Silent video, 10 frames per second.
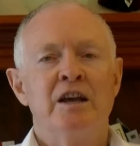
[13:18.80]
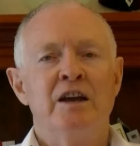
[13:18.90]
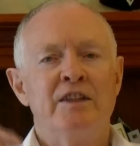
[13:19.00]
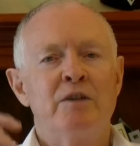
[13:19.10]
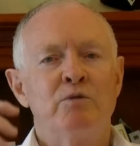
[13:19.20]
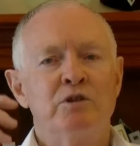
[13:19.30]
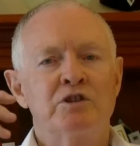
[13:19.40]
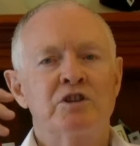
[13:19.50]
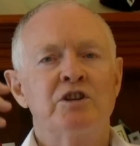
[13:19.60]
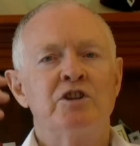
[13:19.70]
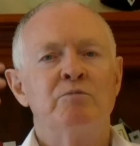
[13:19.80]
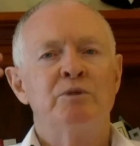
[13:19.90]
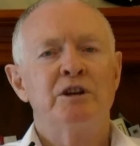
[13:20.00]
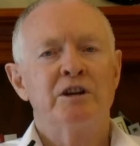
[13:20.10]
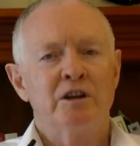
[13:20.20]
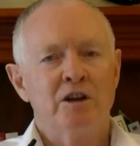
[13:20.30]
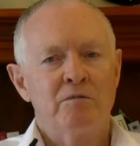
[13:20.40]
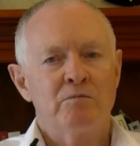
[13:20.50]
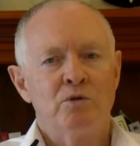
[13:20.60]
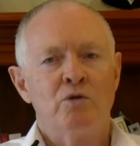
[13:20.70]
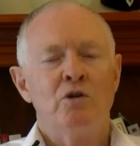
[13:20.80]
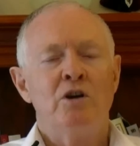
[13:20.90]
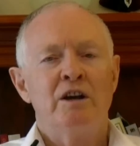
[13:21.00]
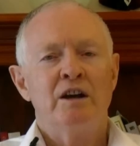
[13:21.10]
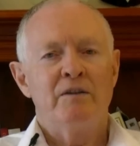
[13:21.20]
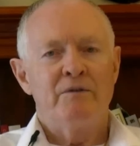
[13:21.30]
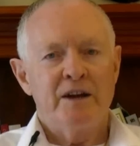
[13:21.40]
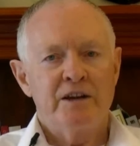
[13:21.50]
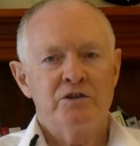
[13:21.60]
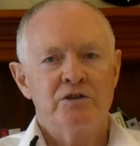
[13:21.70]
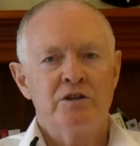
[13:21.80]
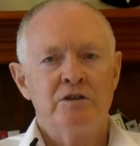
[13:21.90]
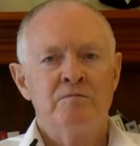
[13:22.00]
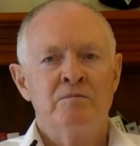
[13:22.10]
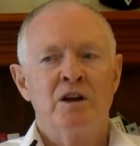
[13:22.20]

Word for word: And that will see you being a lot more affectionate,